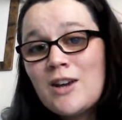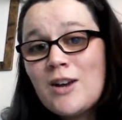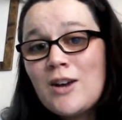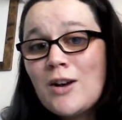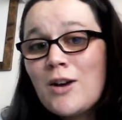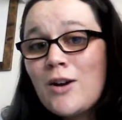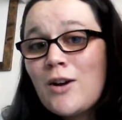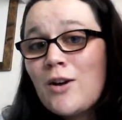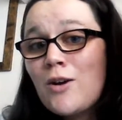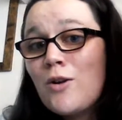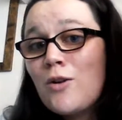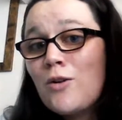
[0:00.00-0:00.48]

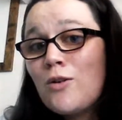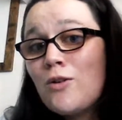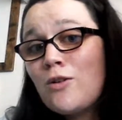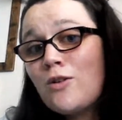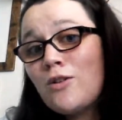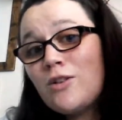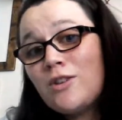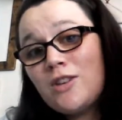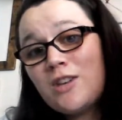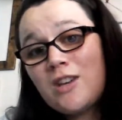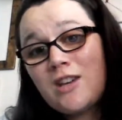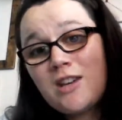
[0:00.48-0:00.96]
or you
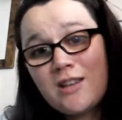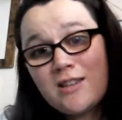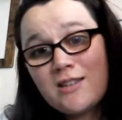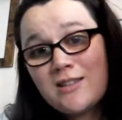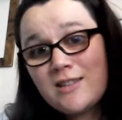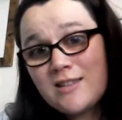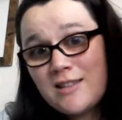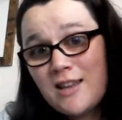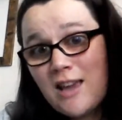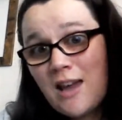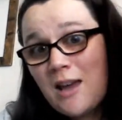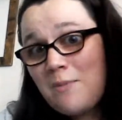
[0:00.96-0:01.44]
can
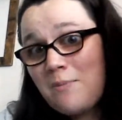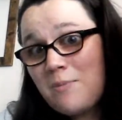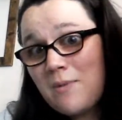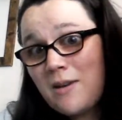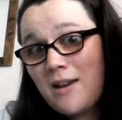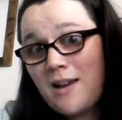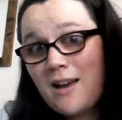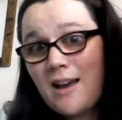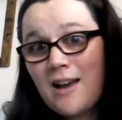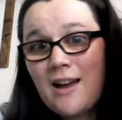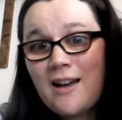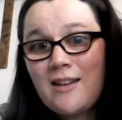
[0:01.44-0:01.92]
stay big
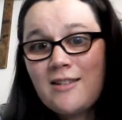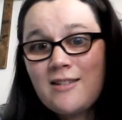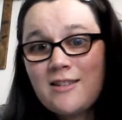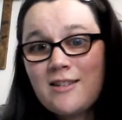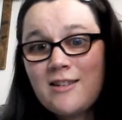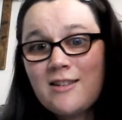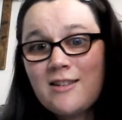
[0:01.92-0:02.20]
headed.